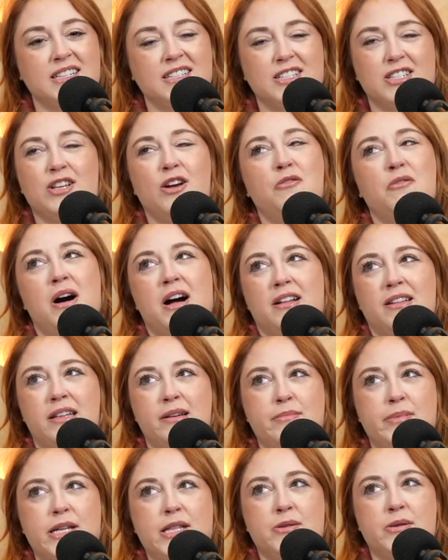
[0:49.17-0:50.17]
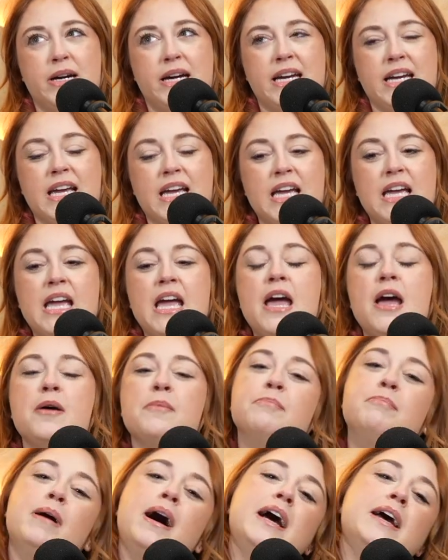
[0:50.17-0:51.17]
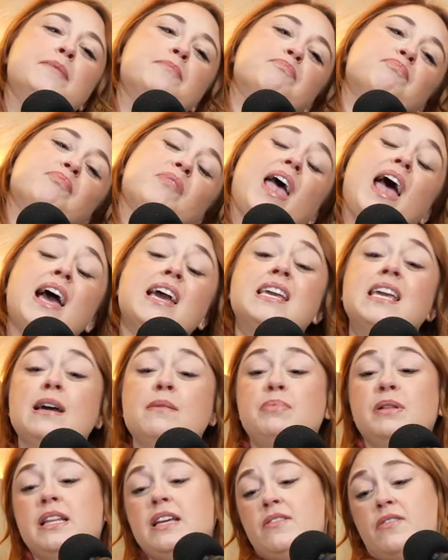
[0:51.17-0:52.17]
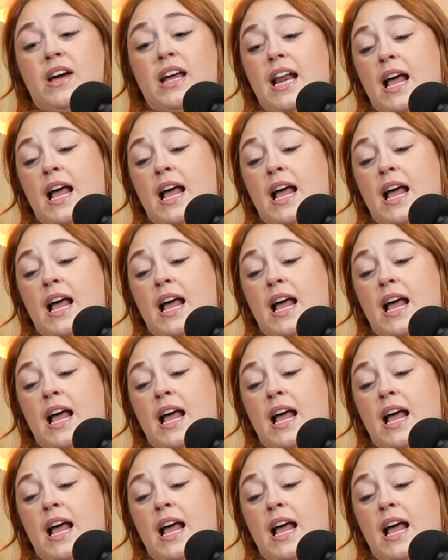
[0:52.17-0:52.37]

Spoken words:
So ugly, by the way. But I can't believe it.